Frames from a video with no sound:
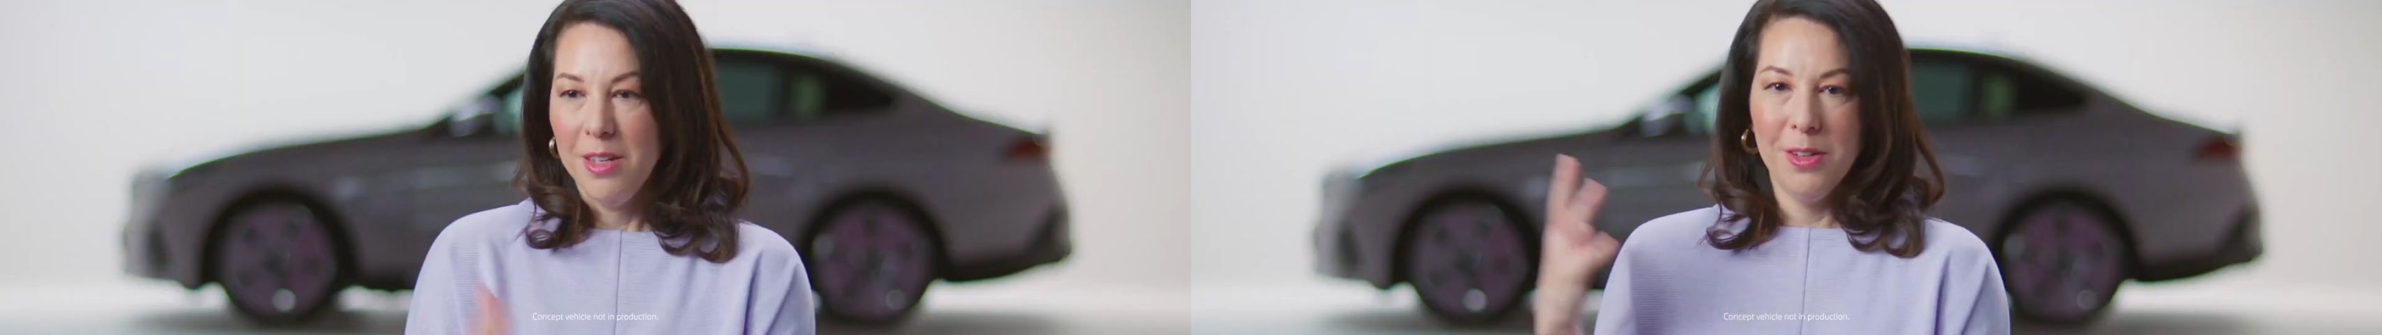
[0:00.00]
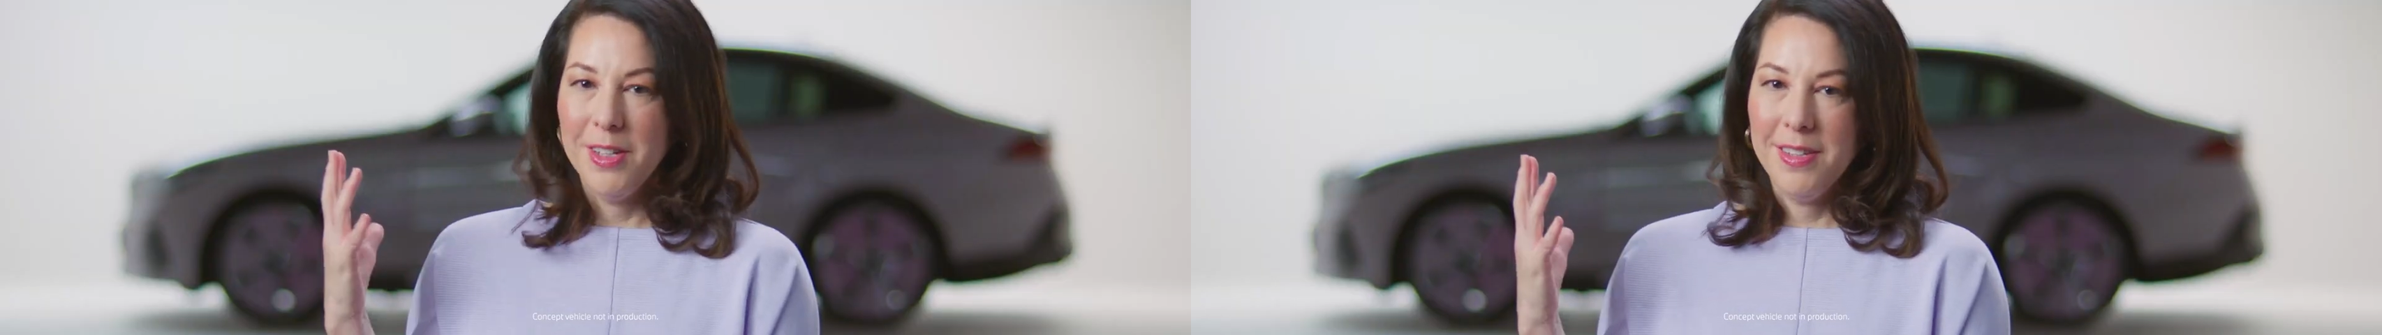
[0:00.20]

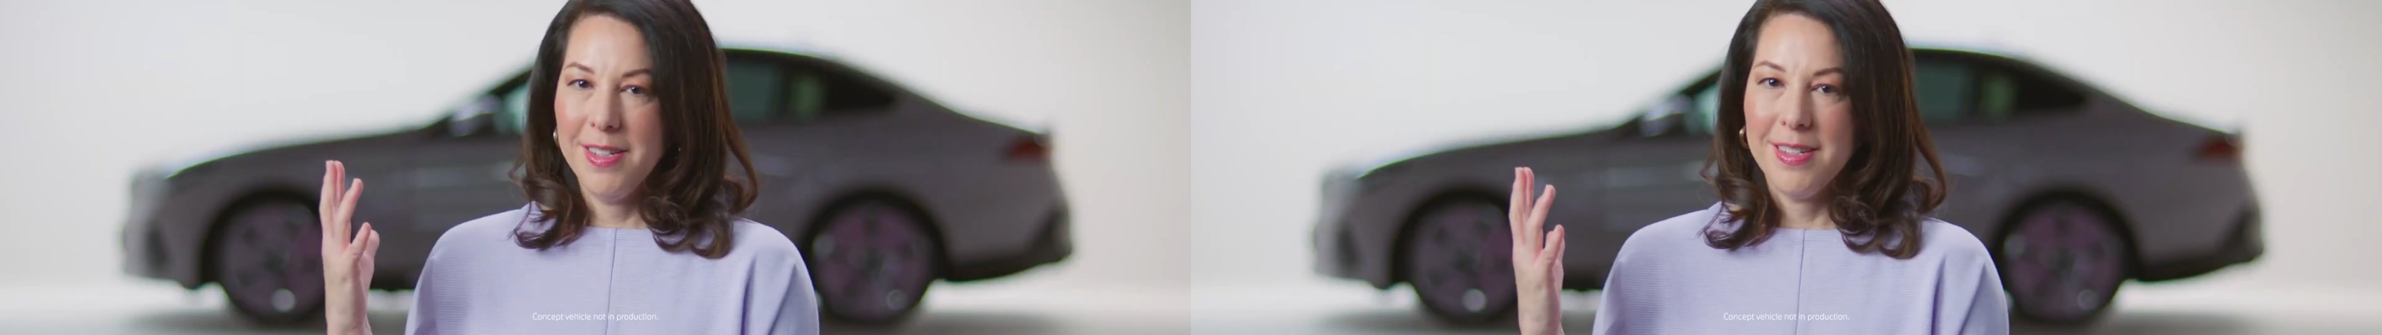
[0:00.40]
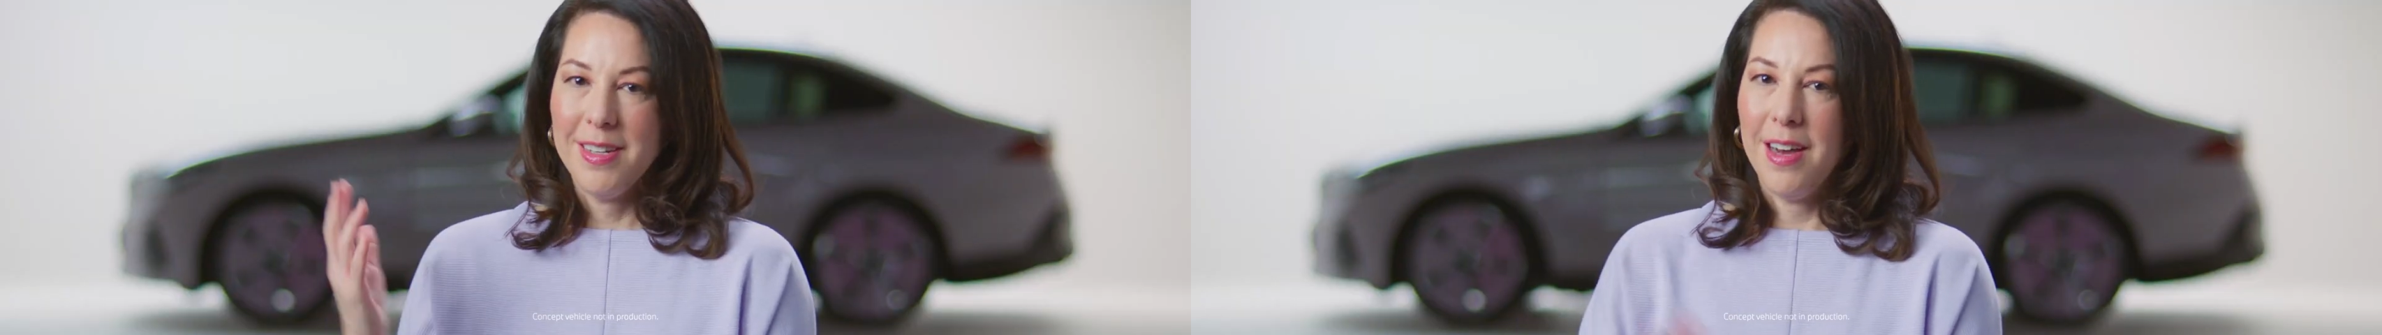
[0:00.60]
I look at
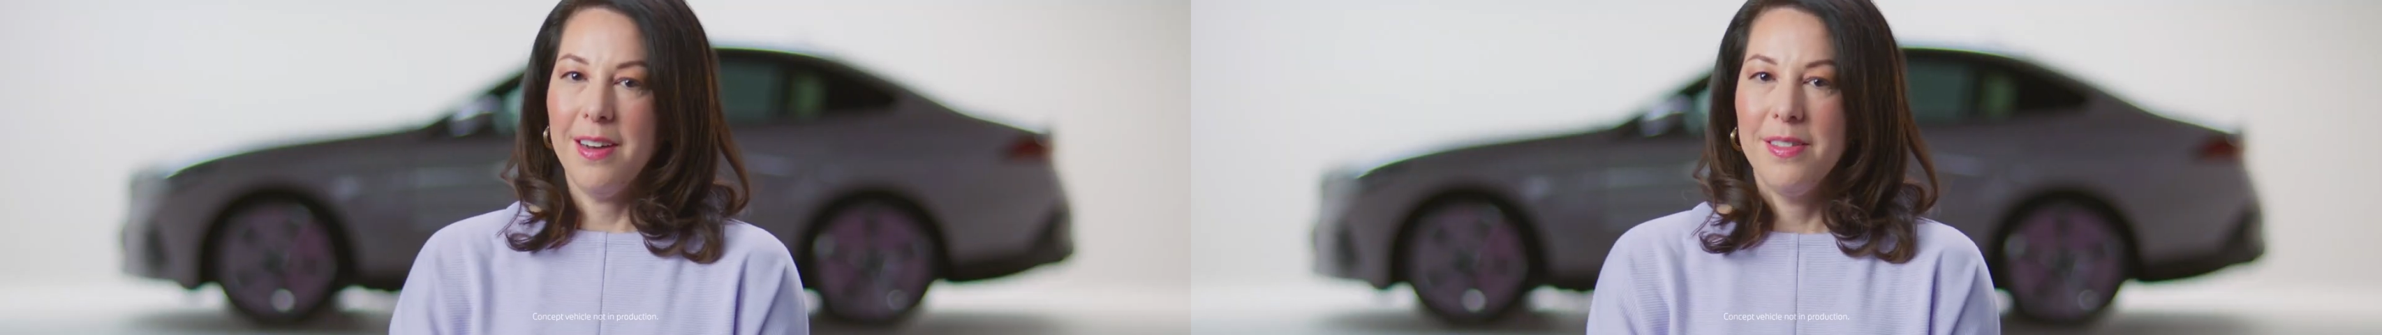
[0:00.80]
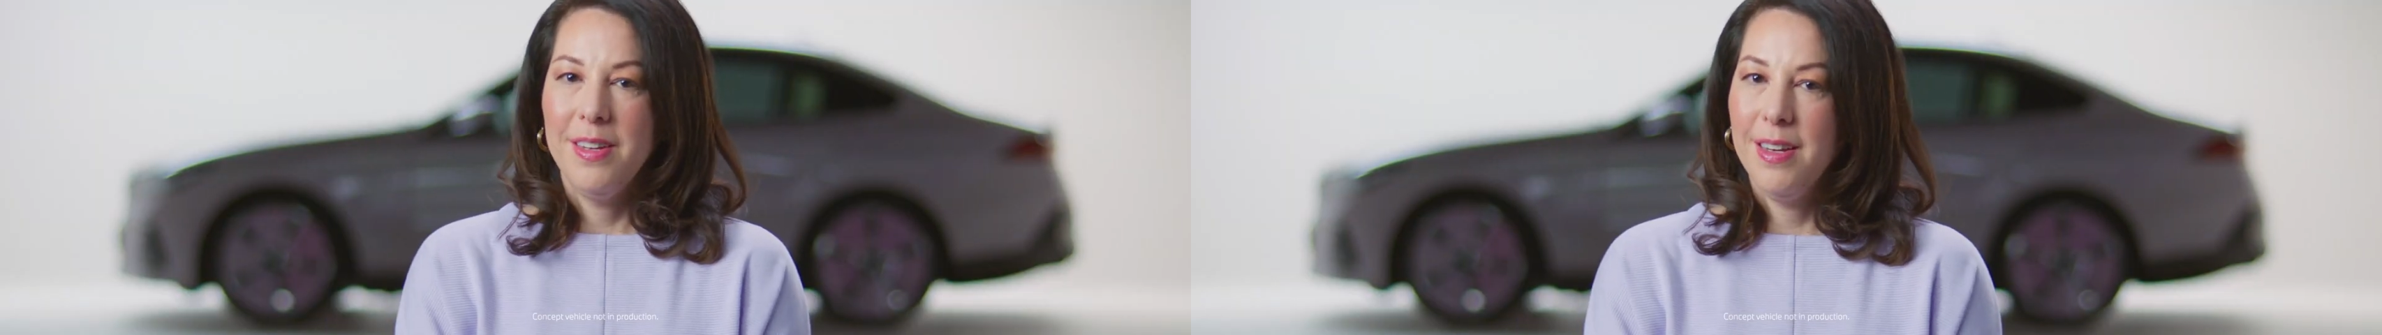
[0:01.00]
this
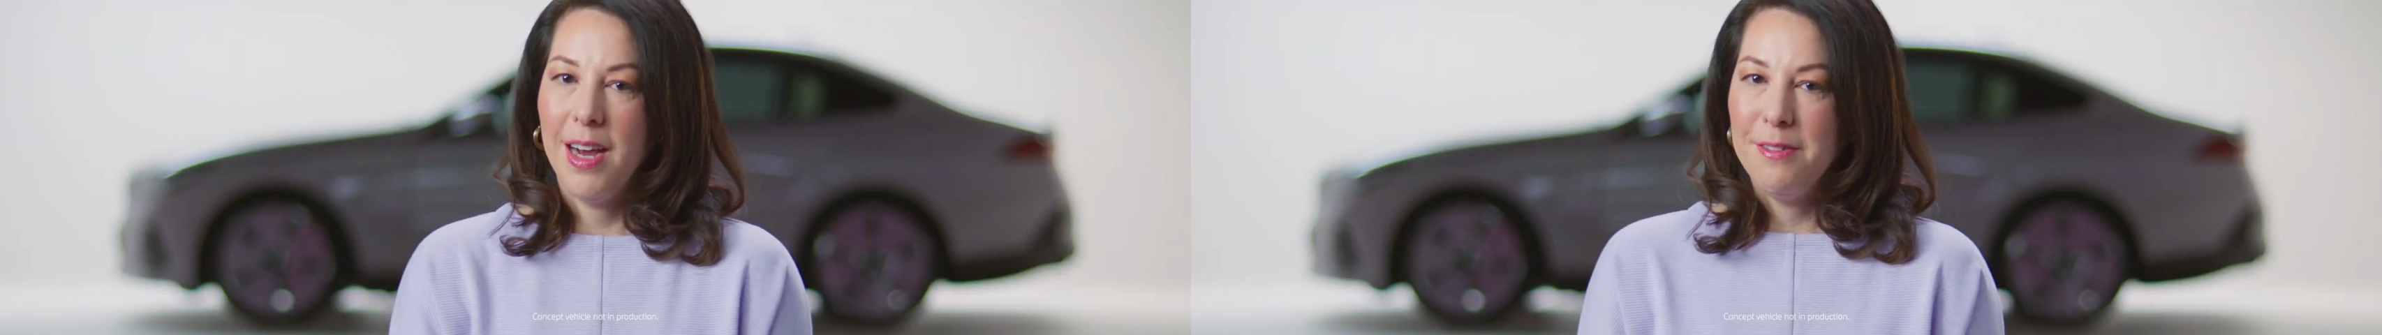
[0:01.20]
car, the